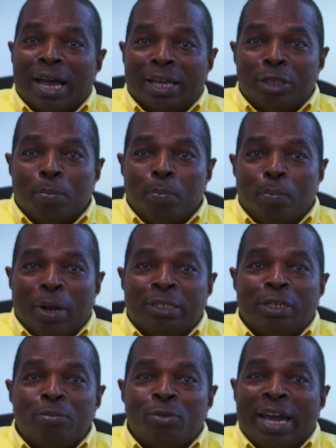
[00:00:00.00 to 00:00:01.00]
at the
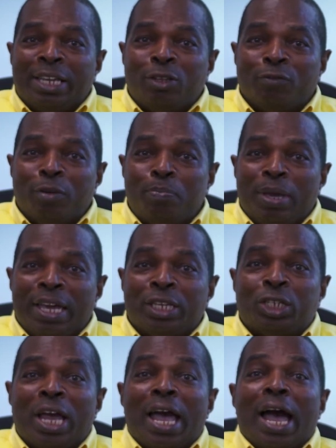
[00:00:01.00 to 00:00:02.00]
bottom right of the
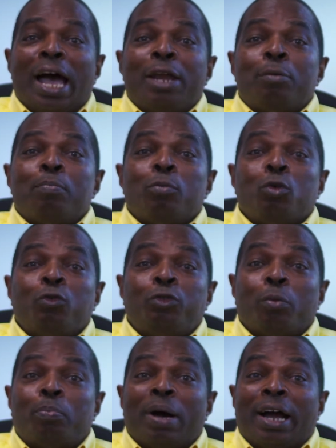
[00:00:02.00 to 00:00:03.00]
page and move
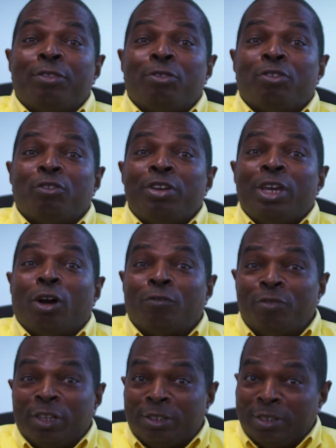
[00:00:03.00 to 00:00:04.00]
to part 3
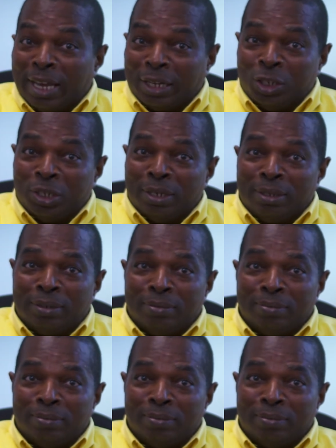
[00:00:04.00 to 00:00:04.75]
of this section.